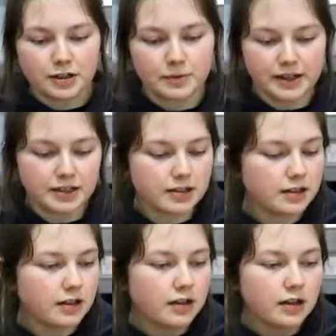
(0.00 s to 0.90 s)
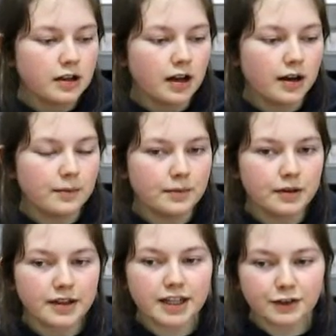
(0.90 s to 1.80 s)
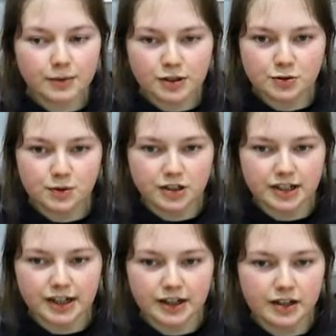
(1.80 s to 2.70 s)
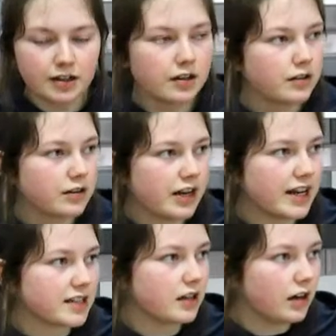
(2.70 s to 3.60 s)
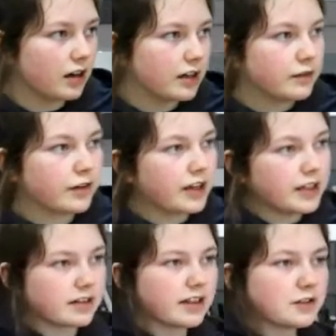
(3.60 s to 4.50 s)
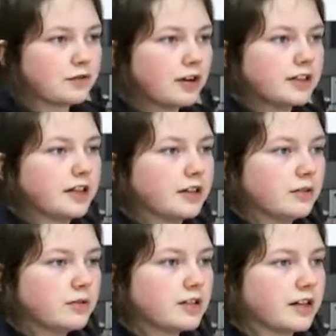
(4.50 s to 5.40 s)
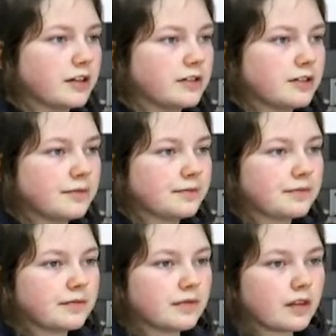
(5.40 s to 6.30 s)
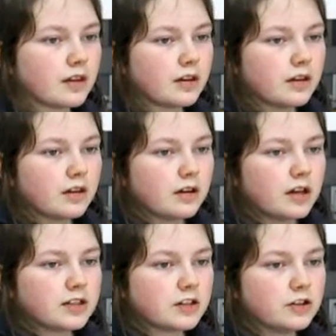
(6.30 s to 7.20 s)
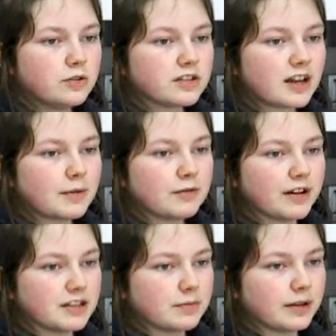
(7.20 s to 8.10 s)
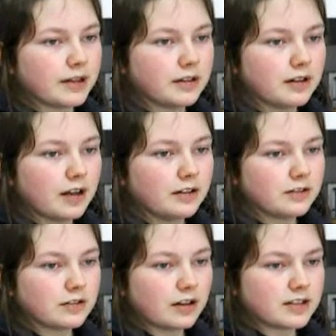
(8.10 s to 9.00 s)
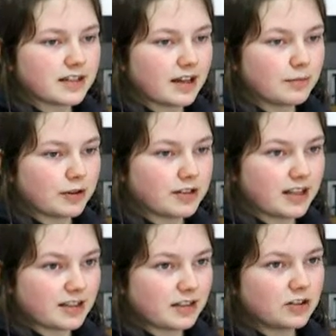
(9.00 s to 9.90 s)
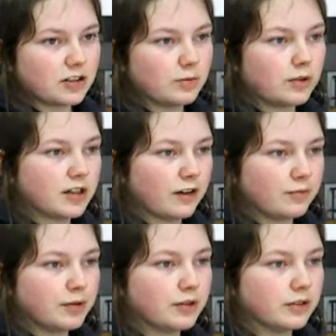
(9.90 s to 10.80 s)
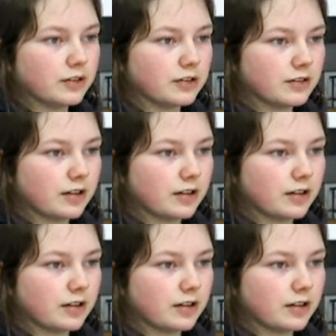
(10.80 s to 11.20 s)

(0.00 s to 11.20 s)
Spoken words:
best. Thank you very much for watching. The next live is, I think it's Friday. 1 second. It's a new salmon recipe, and I say that because that's literally what I put on the